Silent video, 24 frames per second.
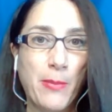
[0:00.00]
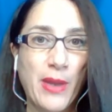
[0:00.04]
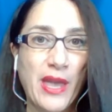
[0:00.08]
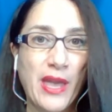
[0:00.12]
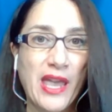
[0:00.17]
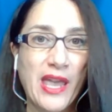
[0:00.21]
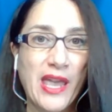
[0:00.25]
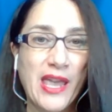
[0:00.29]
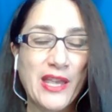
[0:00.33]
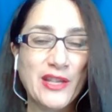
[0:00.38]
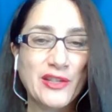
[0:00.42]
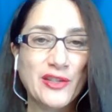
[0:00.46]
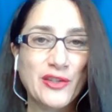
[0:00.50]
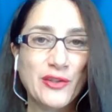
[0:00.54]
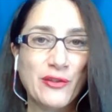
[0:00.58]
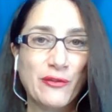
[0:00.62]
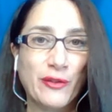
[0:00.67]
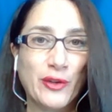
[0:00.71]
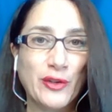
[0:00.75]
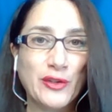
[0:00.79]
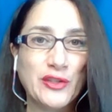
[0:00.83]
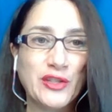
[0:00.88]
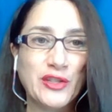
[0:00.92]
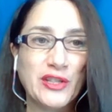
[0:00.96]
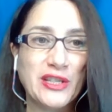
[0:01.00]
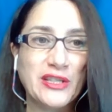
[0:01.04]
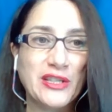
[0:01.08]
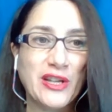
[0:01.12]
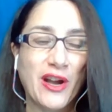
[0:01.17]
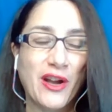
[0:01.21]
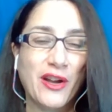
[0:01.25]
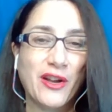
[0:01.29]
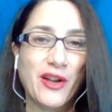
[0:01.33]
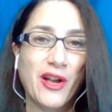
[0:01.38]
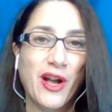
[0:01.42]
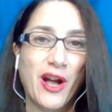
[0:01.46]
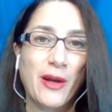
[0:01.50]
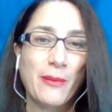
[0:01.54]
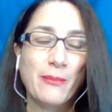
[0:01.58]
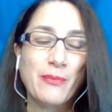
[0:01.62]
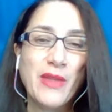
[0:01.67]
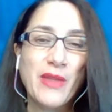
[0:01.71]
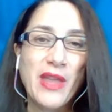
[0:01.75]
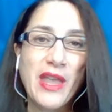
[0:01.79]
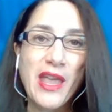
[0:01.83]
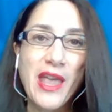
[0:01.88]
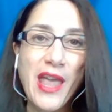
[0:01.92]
Bizniversity.com.